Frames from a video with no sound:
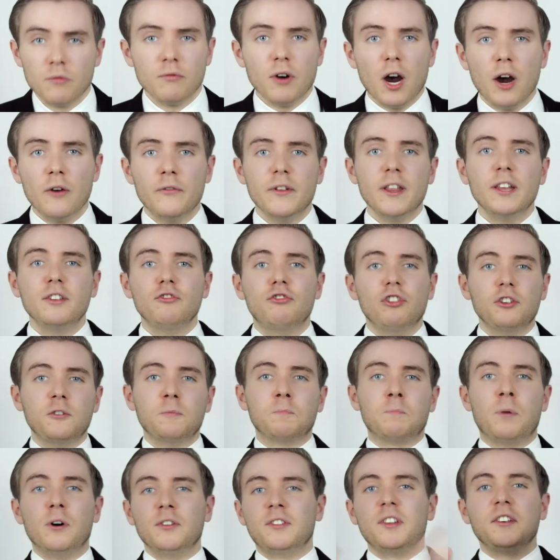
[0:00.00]
Rather than
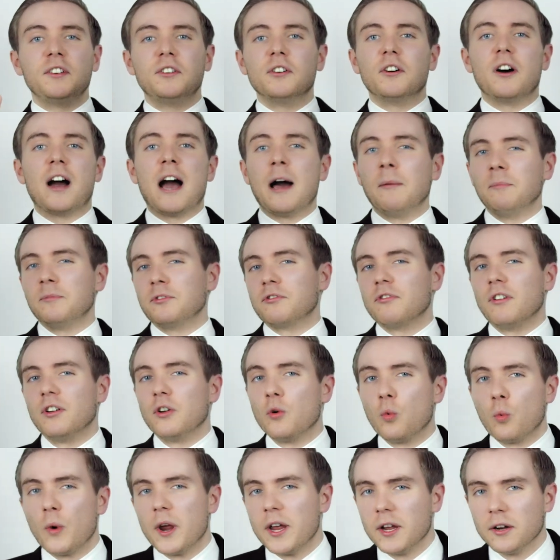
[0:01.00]
just putting your hamster
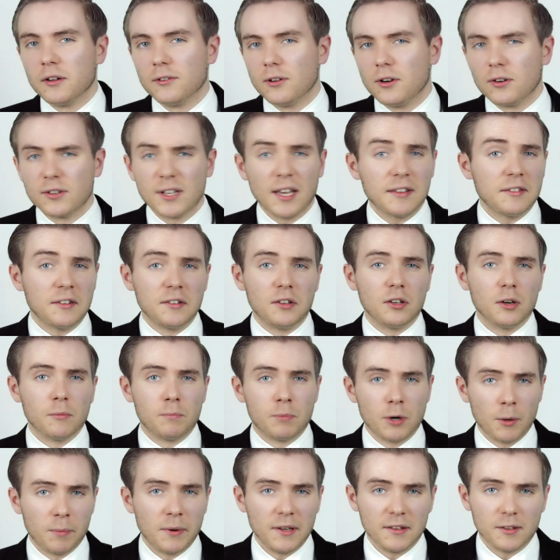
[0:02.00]
on a wheel or getting your
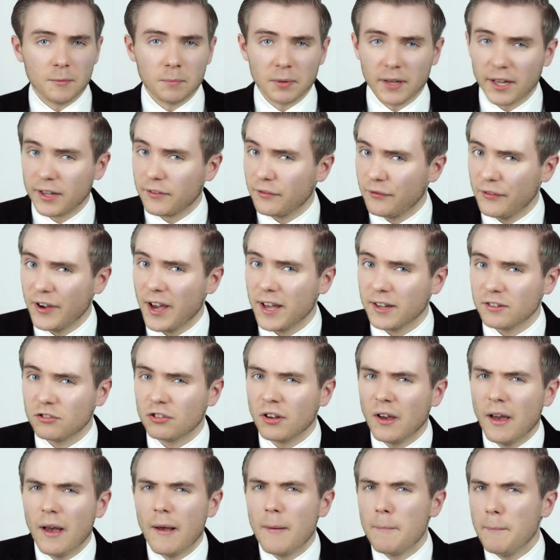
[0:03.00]
puppy to play
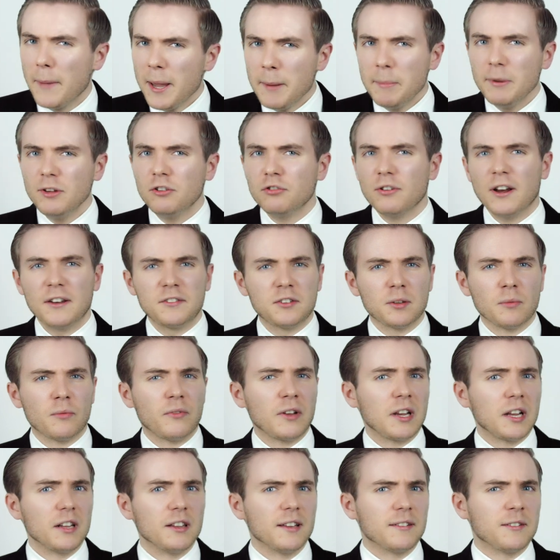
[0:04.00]
fetch, maybe try
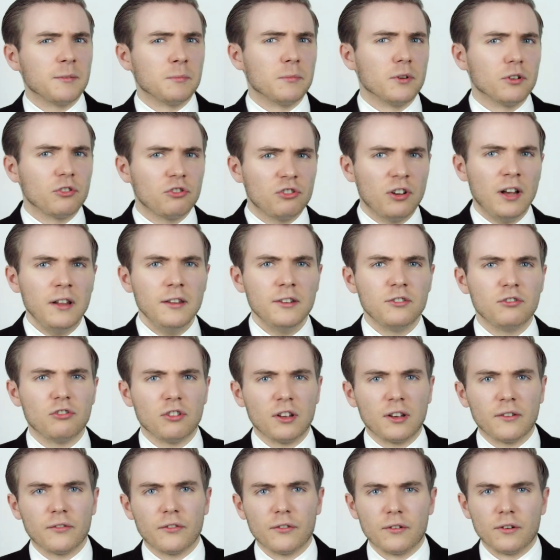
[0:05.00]
something a little more
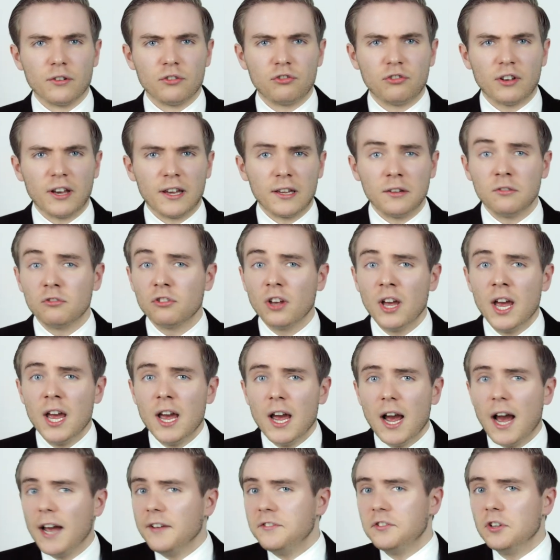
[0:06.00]
challenging for a change,
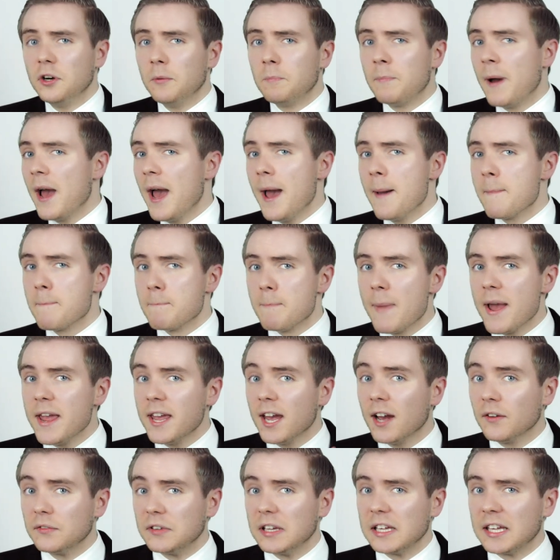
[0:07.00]
as your pet
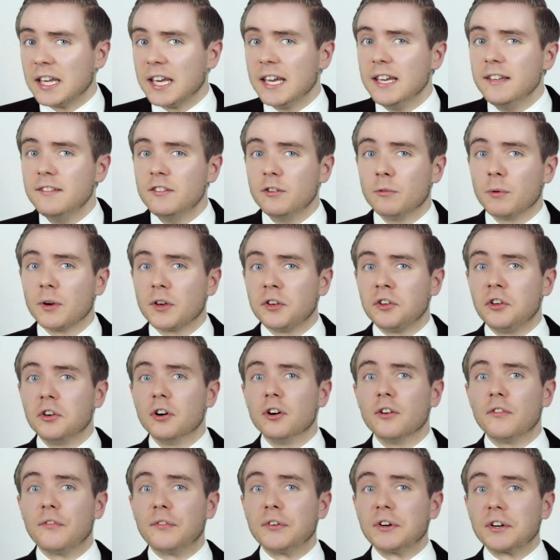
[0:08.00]
may have the key to a
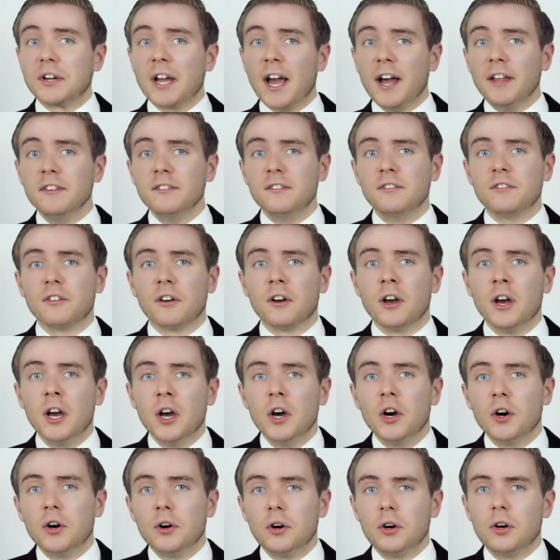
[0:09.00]
cure for cancer,
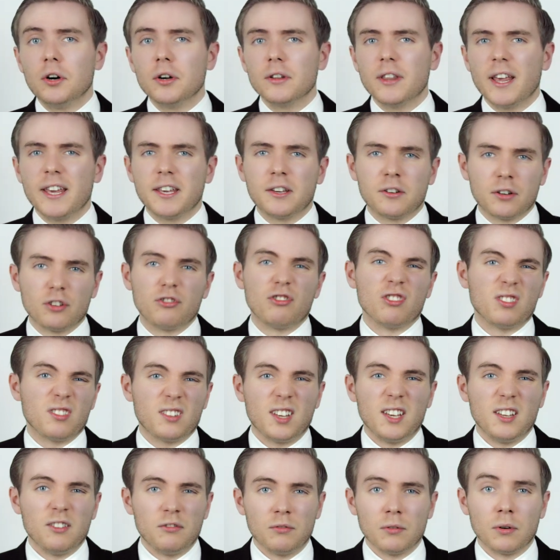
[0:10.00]
or they could
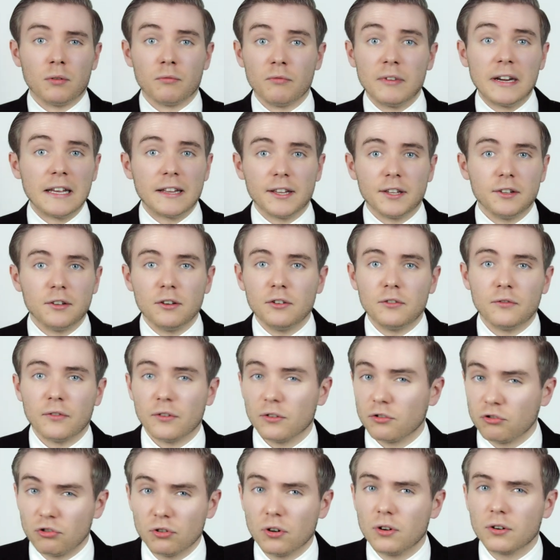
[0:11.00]
just teach you a really
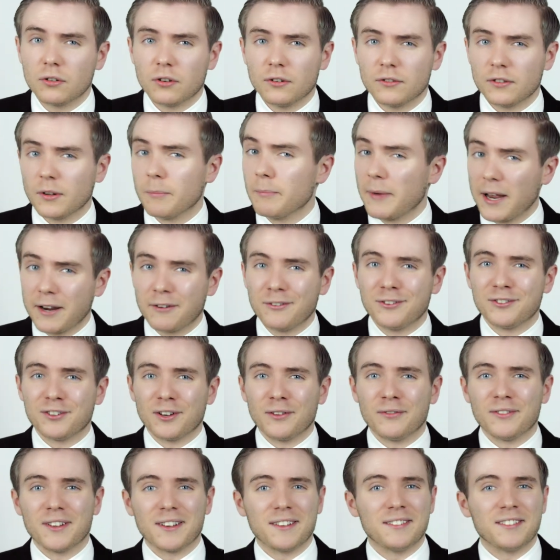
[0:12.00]
useful shortcut on
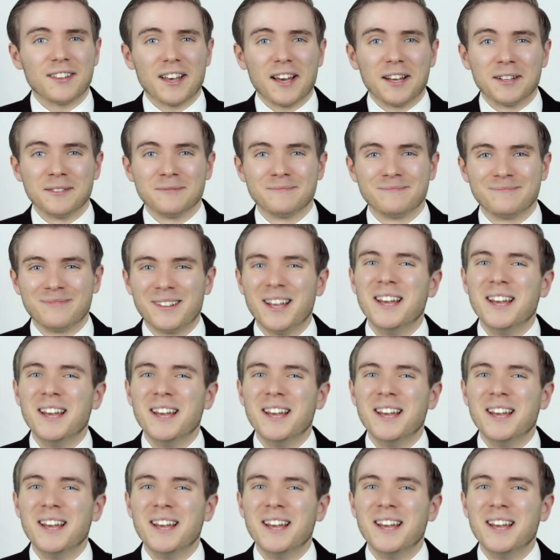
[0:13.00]
Microsoft Excel.